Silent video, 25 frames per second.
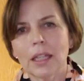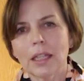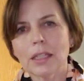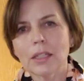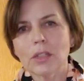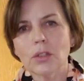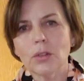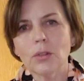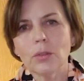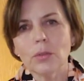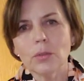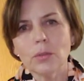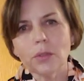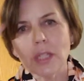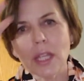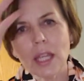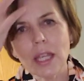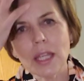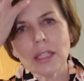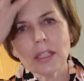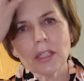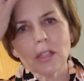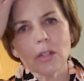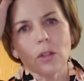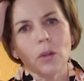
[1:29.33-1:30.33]
to
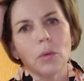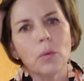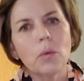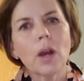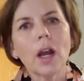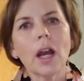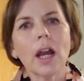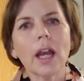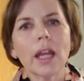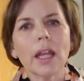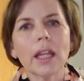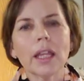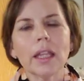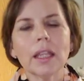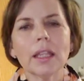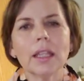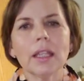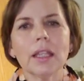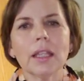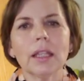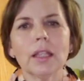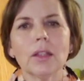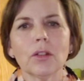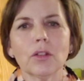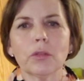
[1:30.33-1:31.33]
take to
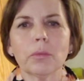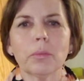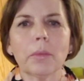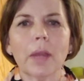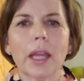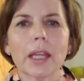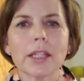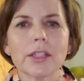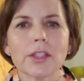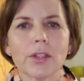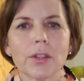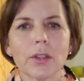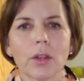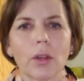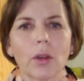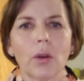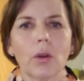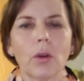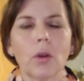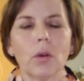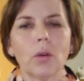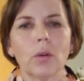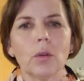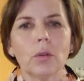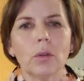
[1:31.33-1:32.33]
Hawaii or
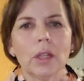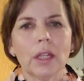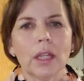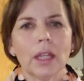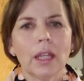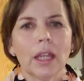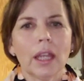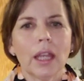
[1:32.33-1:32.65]
Mexico